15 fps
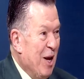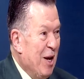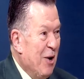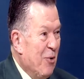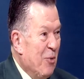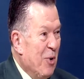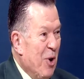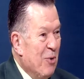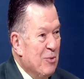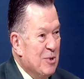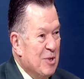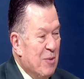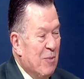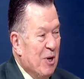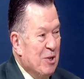I don't know
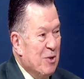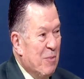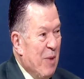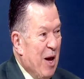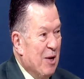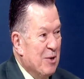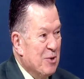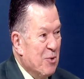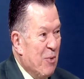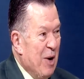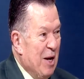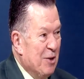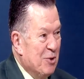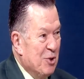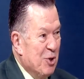so much about his
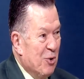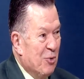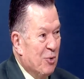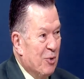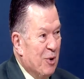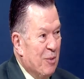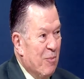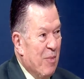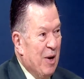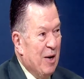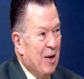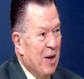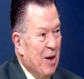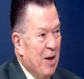grandchildren, but